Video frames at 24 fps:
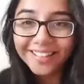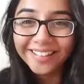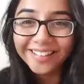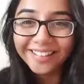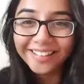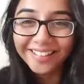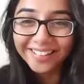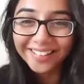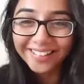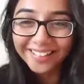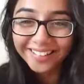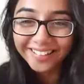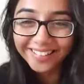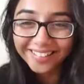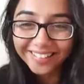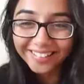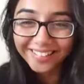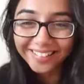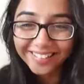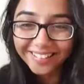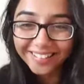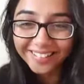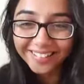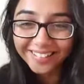
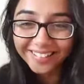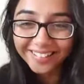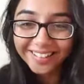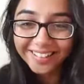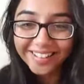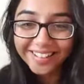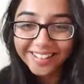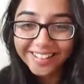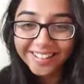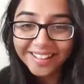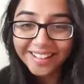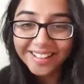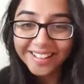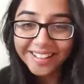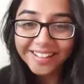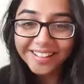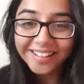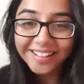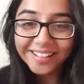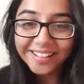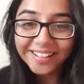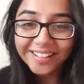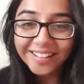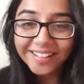
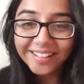Nothing is said.